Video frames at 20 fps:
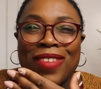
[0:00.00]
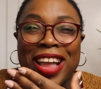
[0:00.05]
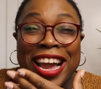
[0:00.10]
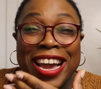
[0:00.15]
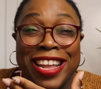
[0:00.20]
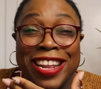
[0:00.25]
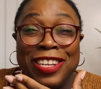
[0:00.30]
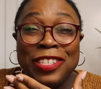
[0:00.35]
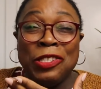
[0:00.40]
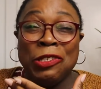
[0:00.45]

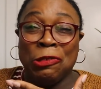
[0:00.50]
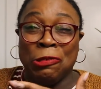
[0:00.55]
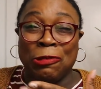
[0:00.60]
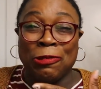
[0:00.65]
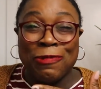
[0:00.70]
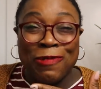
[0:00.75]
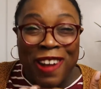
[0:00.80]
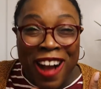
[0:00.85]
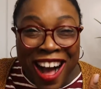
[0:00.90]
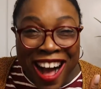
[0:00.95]
it is
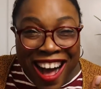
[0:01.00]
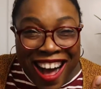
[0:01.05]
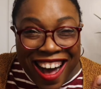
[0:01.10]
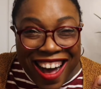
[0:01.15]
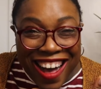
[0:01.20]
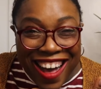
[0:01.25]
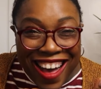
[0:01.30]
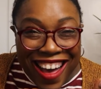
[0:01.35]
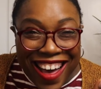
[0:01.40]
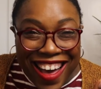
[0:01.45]

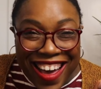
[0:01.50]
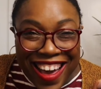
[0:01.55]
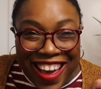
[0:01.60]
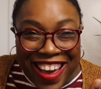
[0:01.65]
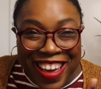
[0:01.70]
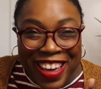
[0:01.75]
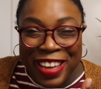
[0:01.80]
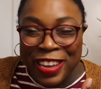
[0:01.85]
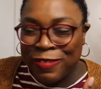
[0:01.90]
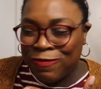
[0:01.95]

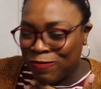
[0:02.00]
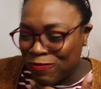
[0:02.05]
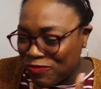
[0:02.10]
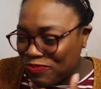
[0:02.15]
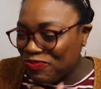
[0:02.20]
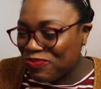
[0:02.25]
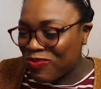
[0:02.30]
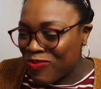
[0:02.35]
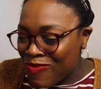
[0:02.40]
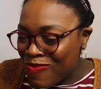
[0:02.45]
dry.
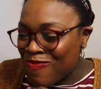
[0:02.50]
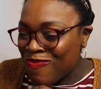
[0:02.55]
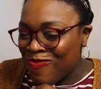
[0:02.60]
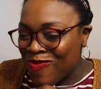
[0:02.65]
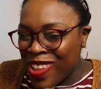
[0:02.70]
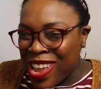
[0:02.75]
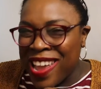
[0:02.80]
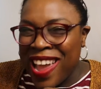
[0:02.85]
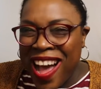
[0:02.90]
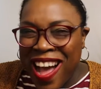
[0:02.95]

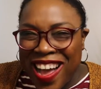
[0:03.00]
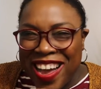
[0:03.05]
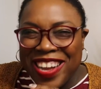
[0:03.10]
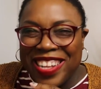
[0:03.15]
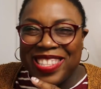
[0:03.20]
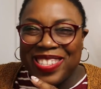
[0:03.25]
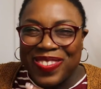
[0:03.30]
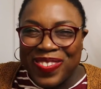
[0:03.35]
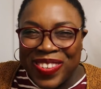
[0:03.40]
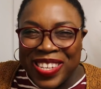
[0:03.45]
Yeah,
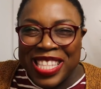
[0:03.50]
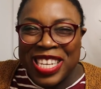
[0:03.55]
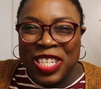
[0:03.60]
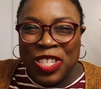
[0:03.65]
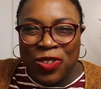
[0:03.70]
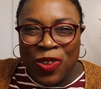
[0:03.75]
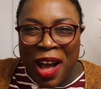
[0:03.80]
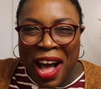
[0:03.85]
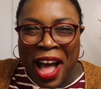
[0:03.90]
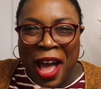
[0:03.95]
it's really
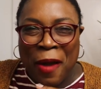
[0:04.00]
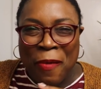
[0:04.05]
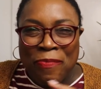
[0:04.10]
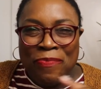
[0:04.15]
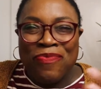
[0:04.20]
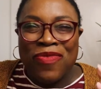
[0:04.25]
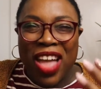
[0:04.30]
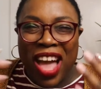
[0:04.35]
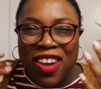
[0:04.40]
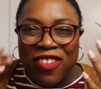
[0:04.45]
dry.
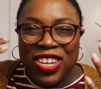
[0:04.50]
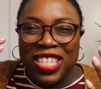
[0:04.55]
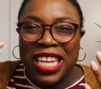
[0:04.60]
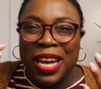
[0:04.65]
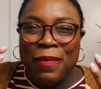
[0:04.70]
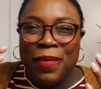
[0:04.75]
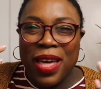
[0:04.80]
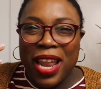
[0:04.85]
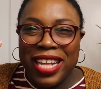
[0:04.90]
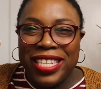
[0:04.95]
Every
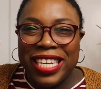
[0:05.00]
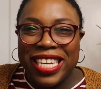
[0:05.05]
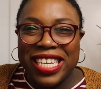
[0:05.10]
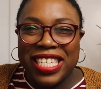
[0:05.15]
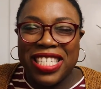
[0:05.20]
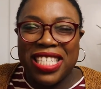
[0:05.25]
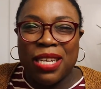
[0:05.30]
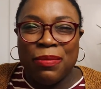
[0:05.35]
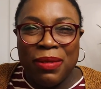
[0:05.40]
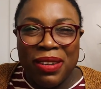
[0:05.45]
time that I take a
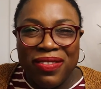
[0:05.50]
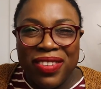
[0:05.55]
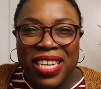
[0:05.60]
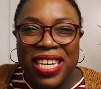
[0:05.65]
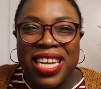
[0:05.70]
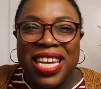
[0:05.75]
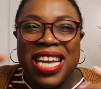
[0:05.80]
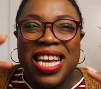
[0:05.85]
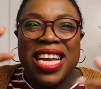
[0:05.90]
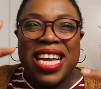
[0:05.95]
sip of
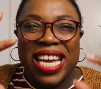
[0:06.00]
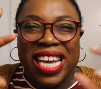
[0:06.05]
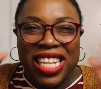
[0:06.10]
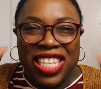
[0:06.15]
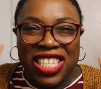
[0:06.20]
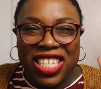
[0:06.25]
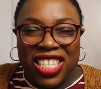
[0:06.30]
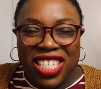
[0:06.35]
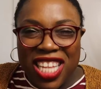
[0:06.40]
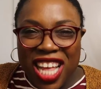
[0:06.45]
it,
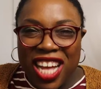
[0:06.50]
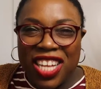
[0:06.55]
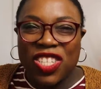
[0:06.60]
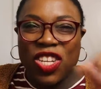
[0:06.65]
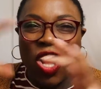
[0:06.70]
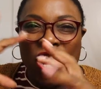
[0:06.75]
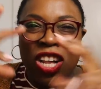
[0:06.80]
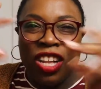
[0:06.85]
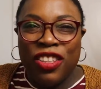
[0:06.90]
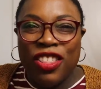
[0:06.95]
it sucks
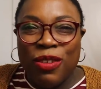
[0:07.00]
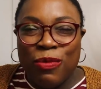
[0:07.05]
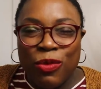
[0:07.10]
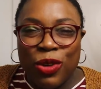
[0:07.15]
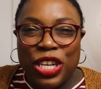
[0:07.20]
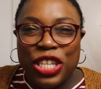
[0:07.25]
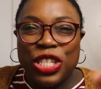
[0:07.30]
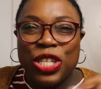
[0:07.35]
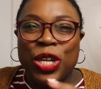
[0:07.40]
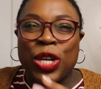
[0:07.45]
all of the
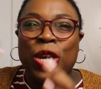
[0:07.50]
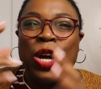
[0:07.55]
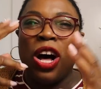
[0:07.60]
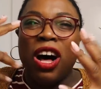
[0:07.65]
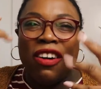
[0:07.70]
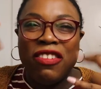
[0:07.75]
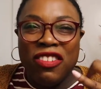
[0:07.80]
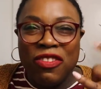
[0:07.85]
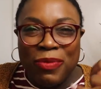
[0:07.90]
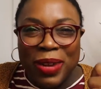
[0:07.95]
moisture
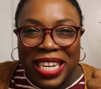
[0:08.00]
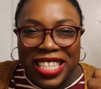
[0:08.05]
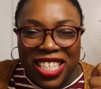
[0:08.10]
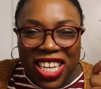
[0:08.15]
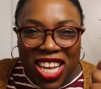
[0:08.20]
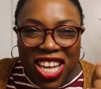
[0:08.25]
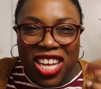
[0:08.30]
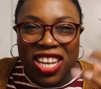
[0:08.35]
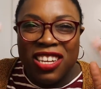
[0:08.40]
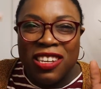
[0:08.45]
off of my
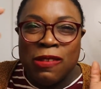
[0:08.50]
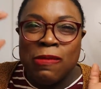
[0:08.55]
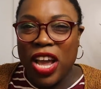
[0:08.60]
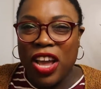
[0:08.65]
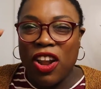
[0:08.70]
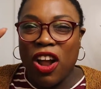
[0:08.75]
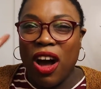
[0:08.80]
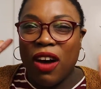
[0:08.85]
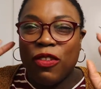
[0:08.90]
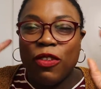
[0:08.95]
tongue
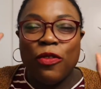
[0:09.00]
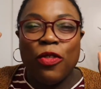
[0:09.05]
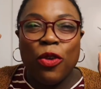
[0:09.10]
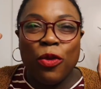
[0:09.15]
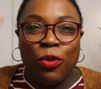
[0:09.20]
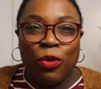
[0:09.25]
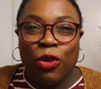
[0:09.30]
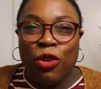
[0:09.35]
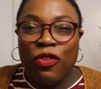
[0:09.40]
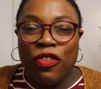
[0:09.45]
and off of
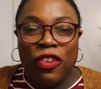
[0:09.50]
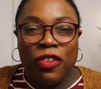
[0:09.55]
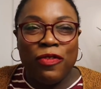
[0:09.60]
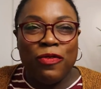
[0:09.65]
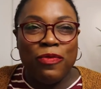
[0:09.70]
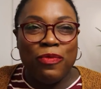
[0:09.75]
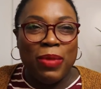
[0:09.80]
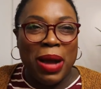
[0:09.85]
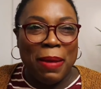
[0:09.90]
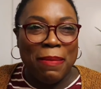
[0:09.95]
the roof
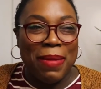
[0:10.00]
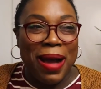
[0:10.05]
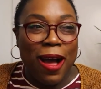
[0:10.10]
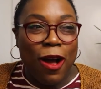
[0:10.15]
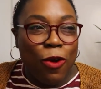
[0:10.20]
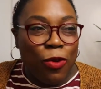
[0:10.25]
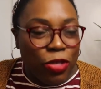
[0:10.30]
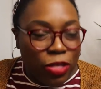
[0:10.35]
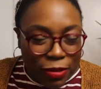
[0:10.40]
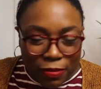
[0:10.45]
of my
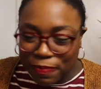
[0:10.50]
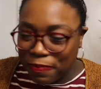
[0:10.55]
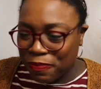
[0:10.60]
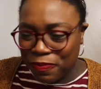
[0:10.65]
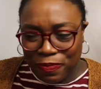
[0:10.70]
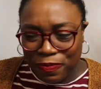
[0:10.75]
mouth.